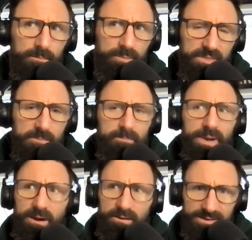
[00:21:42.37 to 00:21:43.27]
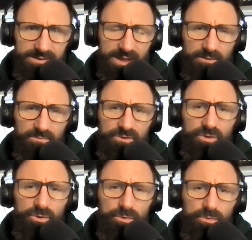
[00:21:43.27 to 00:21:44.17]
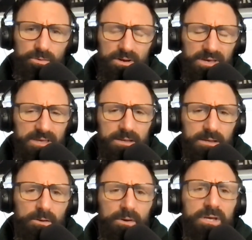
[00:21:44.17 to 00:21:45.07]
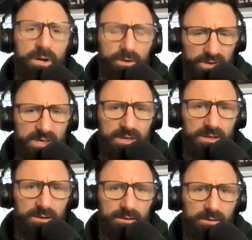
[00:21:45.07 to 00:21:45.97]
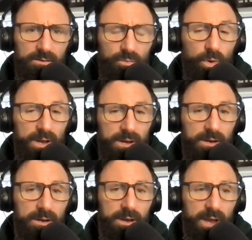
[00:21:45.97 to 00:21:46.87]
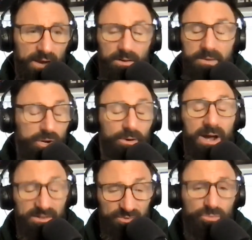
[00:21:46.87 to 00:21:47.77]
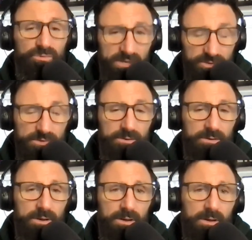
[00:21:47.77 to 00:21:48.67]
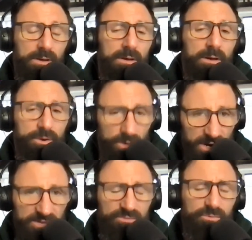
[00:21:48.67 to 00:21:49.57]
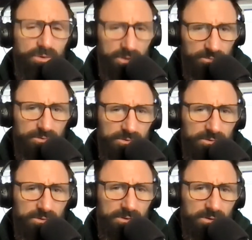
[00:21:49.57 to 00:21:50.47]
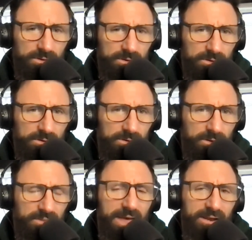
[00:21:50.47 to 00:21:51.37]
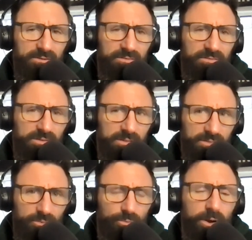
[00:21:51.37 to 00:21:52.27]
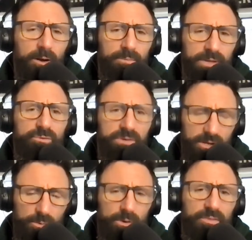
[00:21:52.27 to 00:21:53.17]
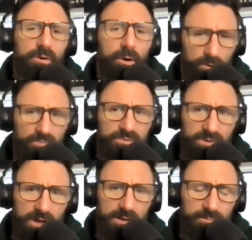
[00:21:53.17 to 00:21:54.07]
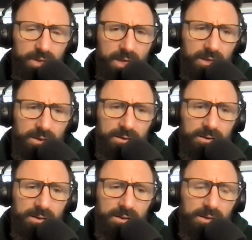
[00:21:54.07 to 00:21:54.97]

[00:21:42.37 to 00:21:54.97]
but then pare it down to a younger kid when I mean, you're a high school teacher, you're a high school coach. That is the realm that you deal with all the time. And,